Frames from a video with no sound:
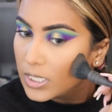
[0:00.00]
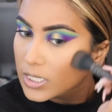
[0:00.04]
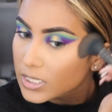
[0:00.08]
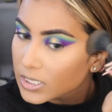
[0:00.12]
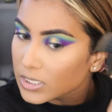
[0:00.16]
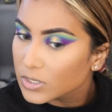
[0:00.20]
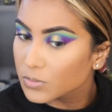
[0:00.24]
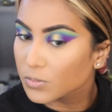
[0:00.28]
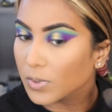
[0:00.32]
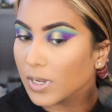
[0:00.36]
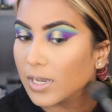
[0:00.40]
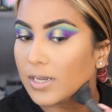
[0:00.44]

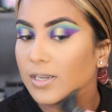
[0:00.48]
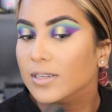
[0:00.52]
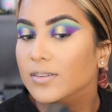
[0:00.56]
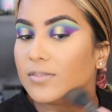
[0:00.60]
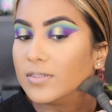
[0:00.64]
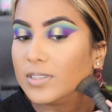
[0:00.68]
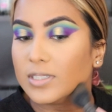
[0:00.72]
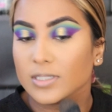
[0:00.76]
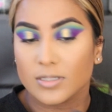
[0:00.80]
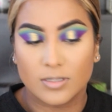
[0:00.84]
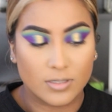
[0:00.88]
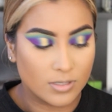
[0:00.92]
It's well
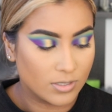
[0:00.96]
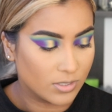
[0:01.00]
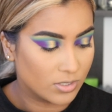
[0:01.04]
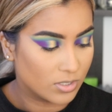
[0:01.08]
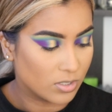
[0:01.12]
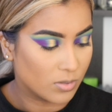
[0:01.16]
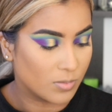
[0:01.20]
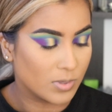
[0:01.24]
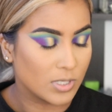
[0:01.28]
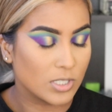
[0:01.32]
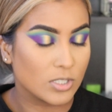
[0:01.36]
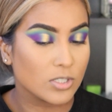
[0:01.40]
lived in,
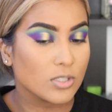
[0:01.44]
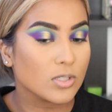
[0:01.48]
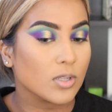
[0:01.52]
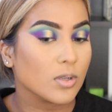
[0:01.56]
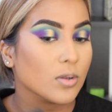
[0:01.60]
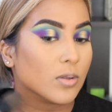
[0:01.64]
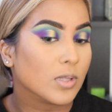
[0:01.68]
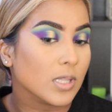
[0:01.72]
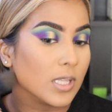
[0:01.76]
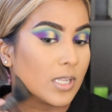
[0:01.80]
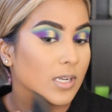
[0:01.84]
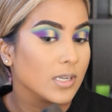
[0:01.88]
so much
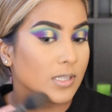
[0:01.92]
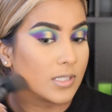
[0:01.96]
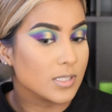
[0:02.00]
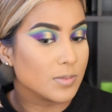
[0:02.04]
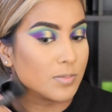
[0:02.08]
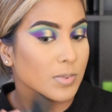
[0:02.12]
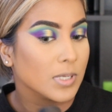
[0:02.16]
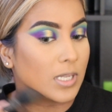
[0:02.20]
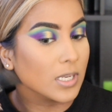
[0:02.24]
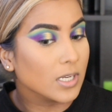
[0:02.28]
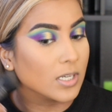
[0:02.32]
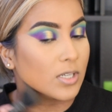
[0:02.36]
so that
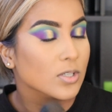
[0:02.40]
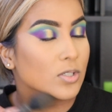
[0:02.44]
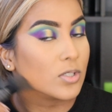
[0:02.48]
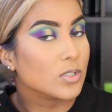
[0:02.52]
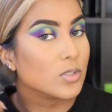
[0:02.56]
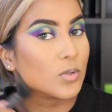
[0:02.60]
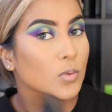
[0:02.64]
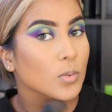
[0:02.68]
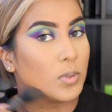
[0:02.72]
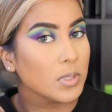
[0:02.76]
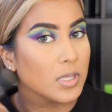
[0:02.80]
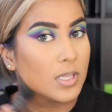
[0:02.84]
it's beginning to
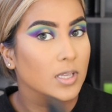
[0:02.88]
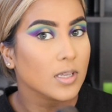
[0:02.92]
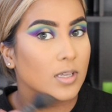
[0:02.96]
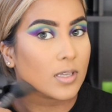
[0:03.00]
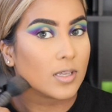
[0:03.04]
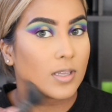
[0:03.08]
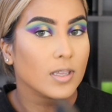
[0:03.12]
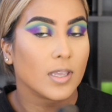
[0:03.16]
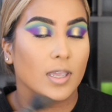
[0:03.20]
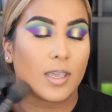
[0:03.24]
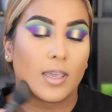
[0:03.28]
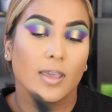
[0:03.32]

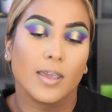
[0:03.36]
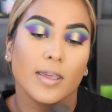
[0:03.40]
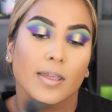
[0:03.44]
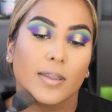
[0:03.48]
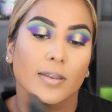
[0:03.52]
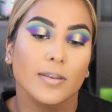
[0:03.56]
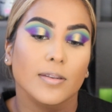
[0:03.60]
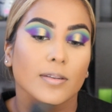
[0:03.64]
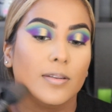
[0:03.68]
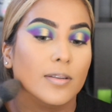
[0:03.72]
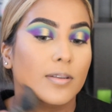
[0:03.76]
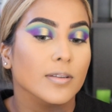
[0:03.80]
squeak,
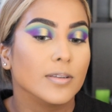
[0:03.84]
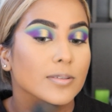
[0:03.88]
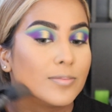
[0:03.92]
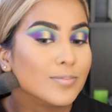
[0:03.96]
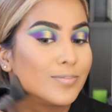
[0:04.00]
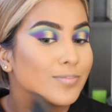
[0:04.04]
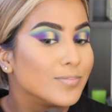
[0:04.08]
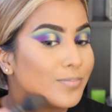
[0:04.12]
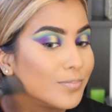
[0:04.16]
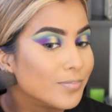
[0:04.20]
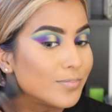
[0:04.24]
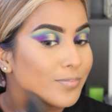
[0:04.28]
and
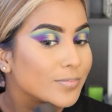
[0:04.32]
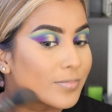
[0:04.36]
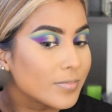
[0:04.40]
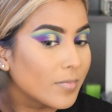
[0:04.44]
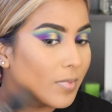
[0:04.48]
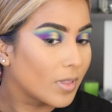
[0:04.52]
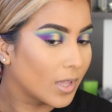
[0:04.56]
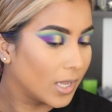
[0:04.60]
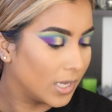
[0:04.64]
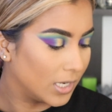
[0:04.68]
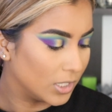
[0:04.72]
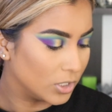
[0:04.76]

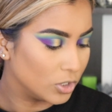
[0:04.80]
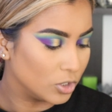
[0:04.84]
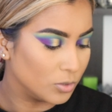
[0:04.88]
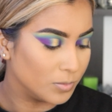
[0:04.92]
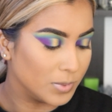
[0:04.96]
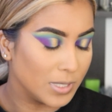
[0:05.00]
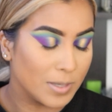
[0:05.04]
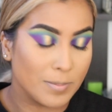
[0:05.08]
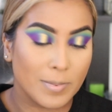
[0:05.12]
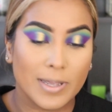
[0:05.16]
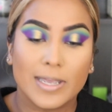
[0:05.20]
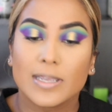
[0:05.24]
it do
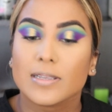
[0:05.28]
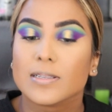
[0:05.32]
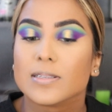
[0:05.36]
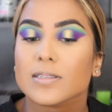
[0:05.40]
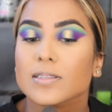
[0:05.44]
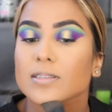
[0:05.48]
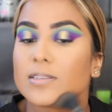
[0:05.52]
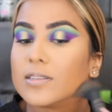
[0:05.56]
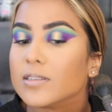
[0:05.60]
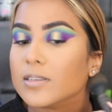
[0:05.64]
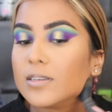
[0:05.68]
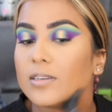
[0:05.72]
be a
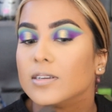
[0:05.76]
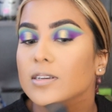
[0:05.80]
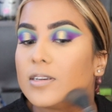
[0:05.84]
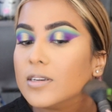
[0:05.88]
mess.